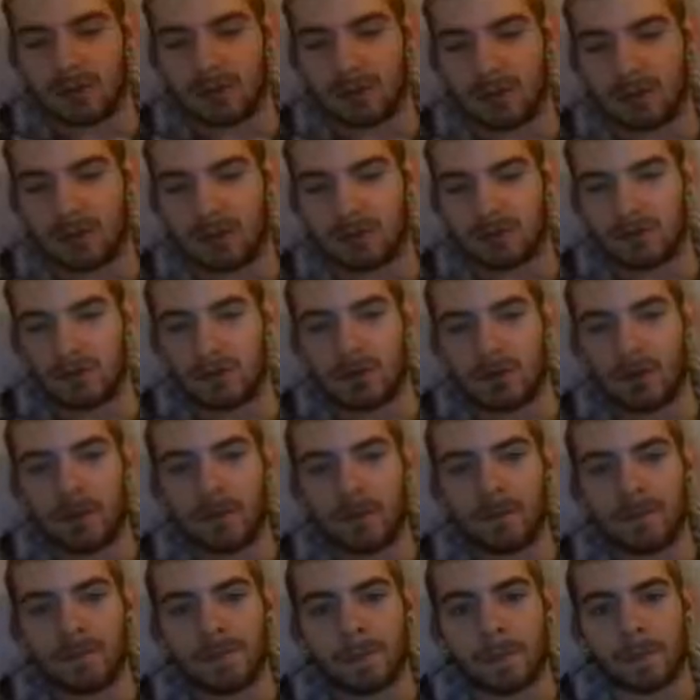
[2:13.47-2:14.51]
So basically,
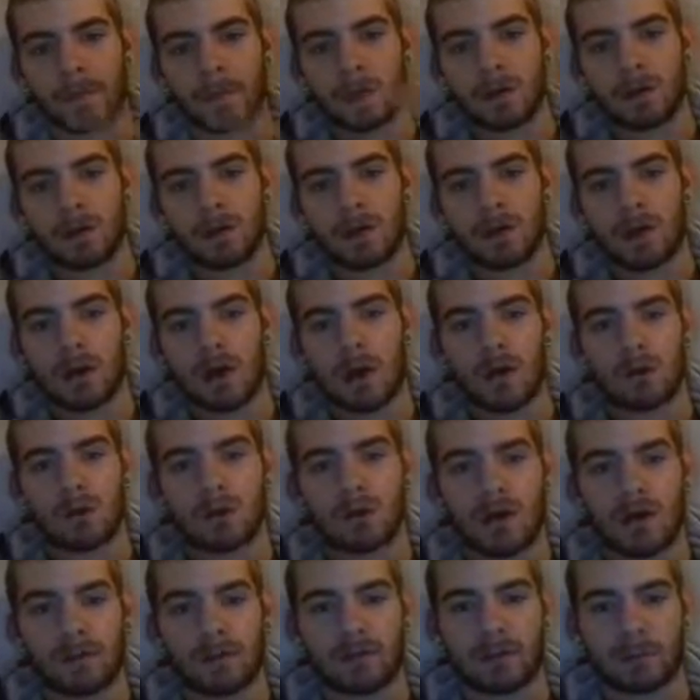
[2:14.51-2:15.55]
I
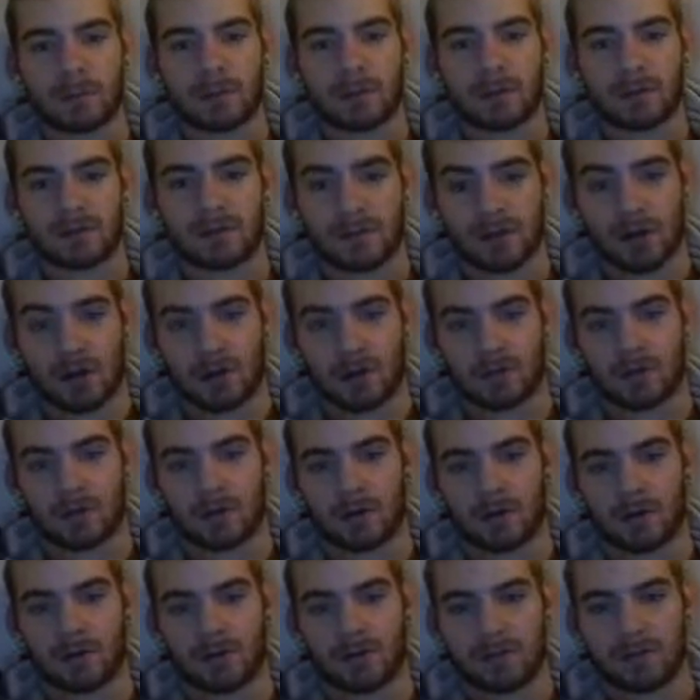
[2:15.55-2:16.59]
wouldn't ever play this card
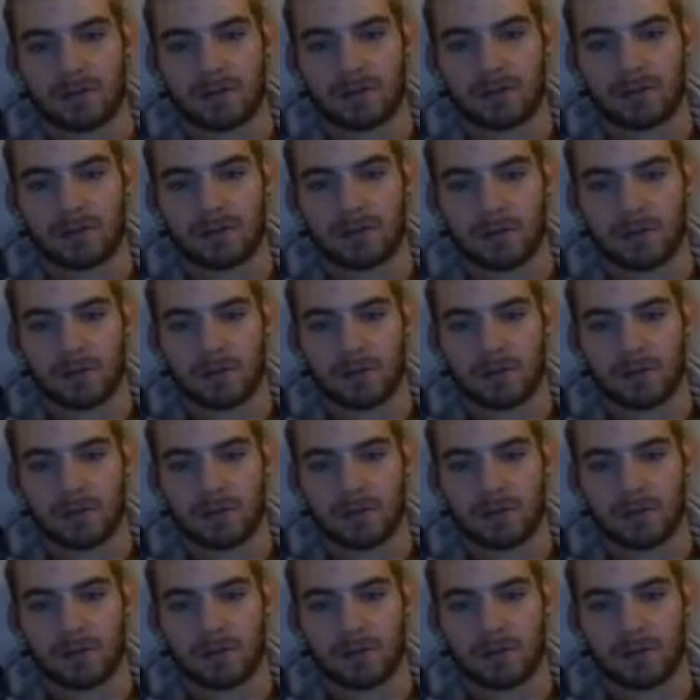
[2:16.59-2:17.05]
first.